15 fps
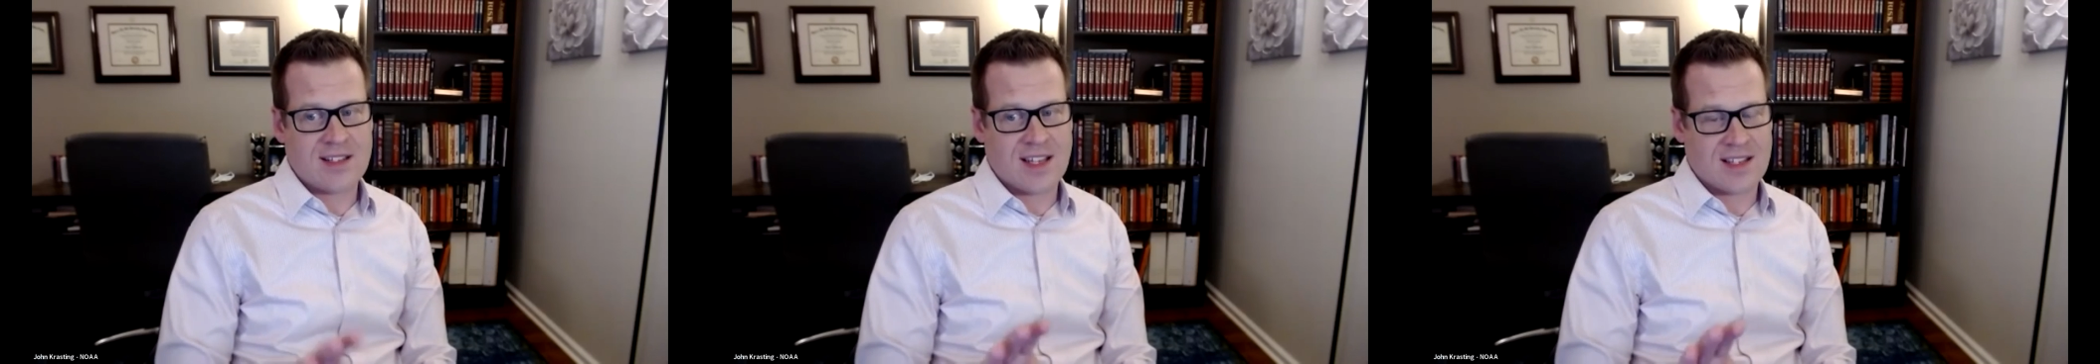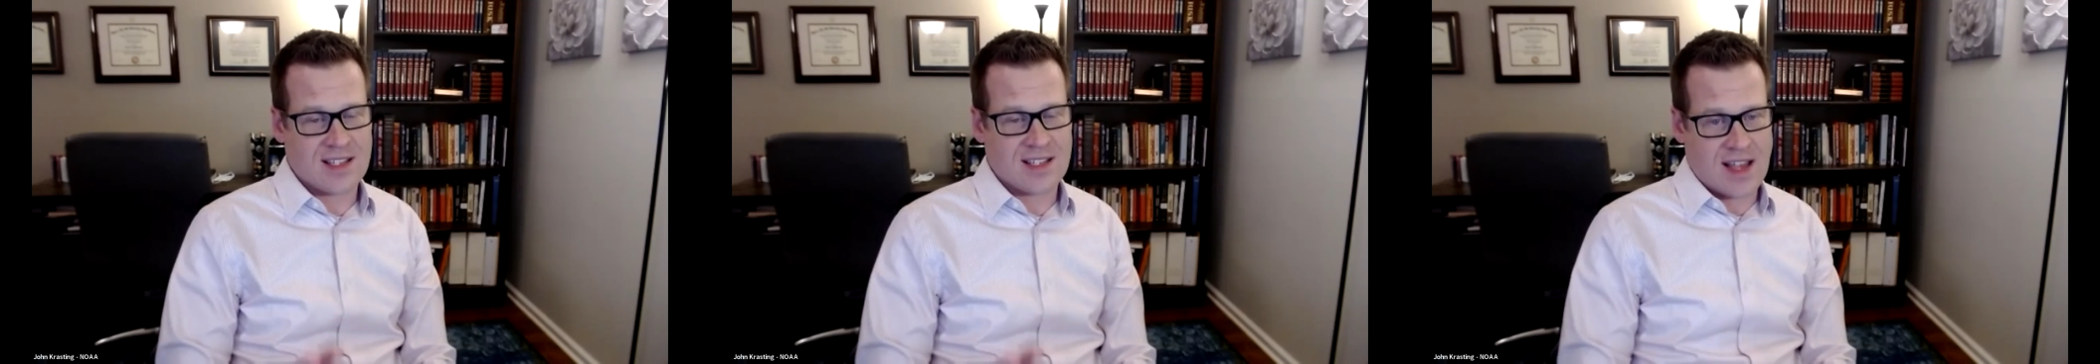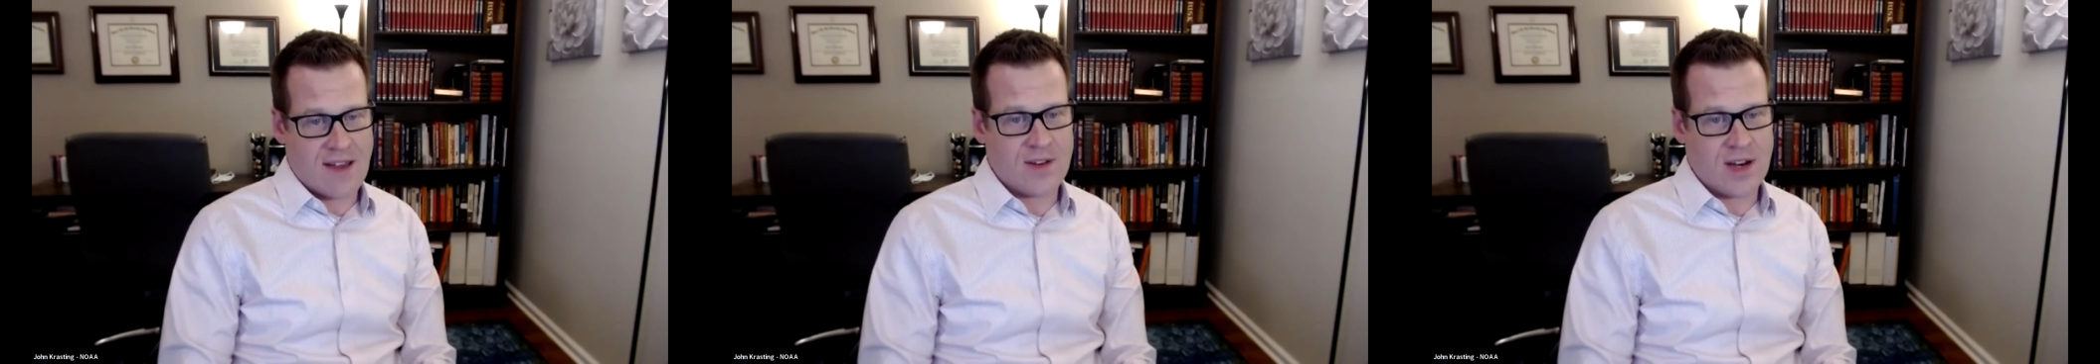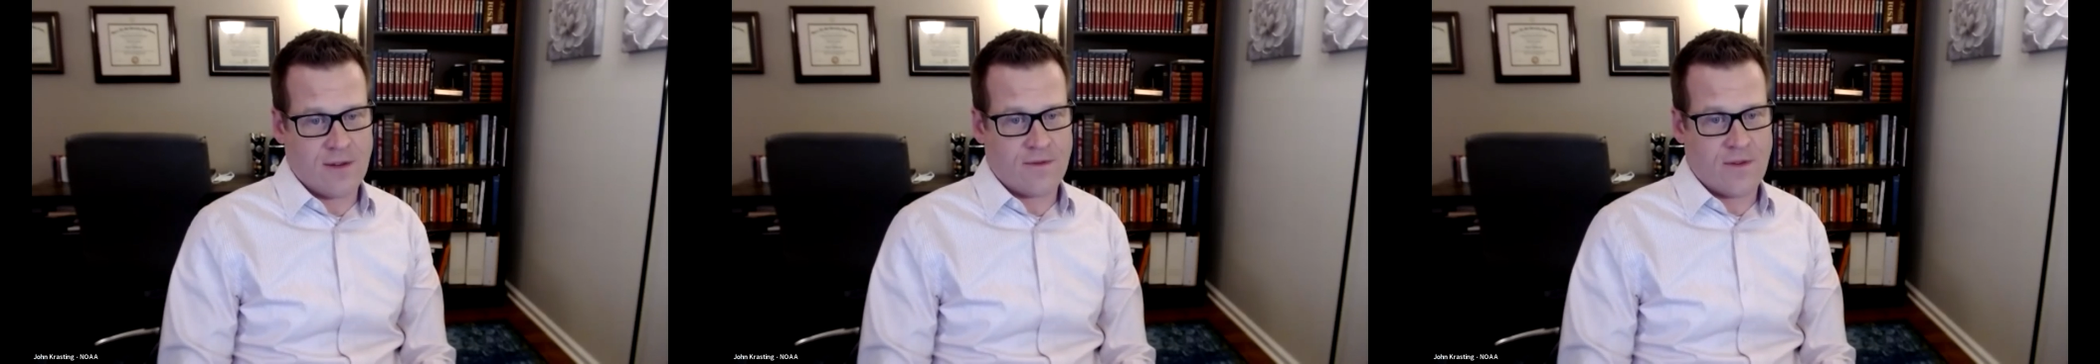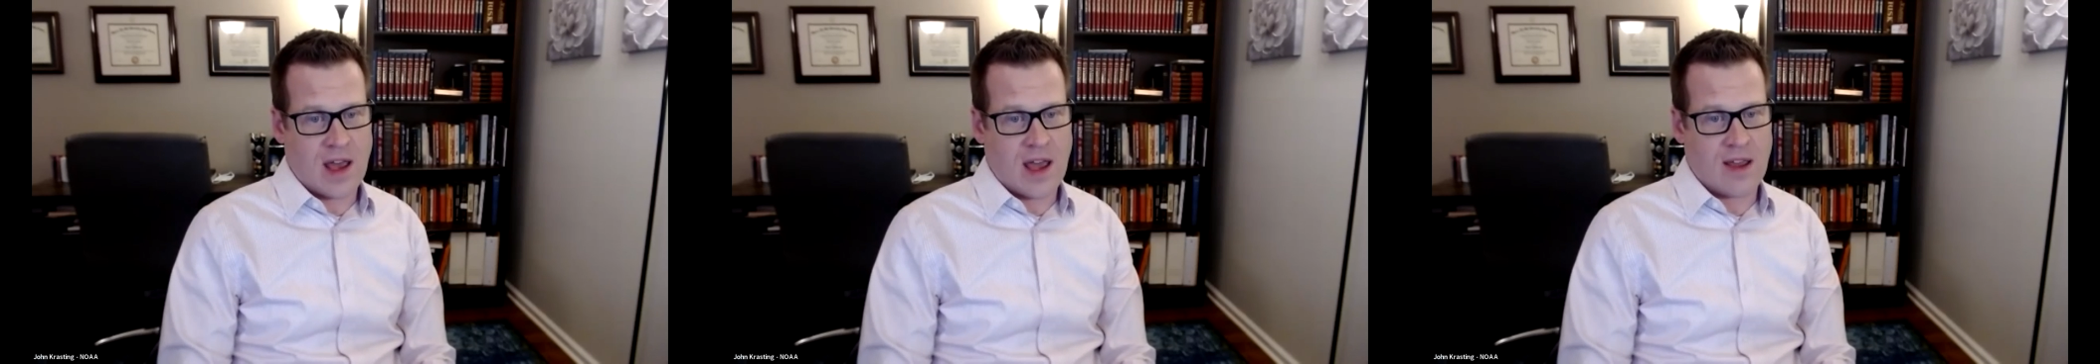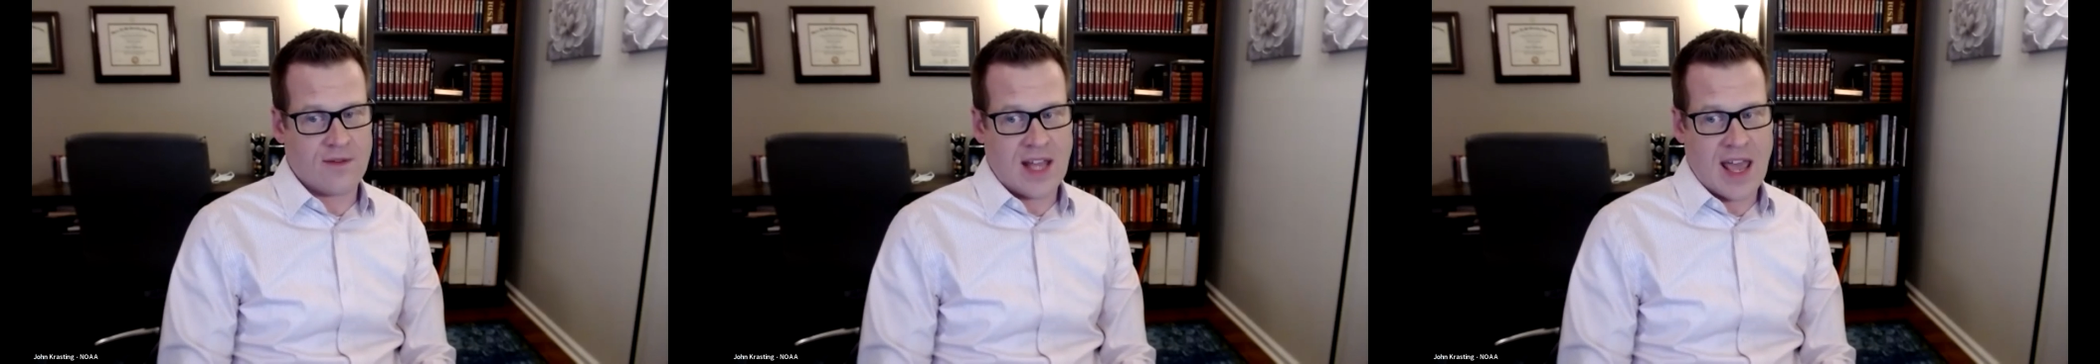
to 75